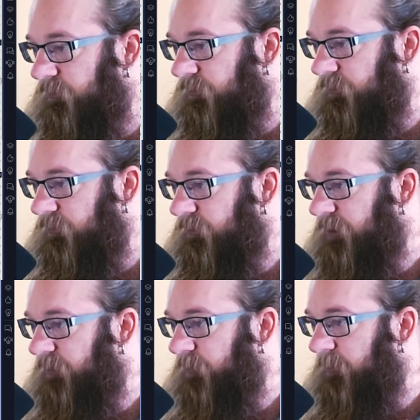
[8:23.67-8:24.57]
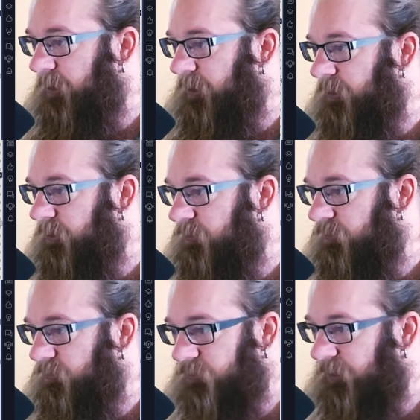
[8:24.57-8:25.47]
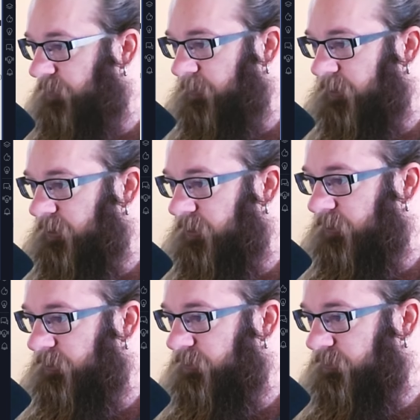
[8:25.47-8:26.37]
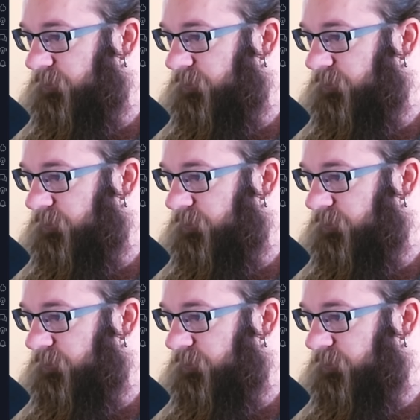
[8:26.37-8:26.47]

never made another new one.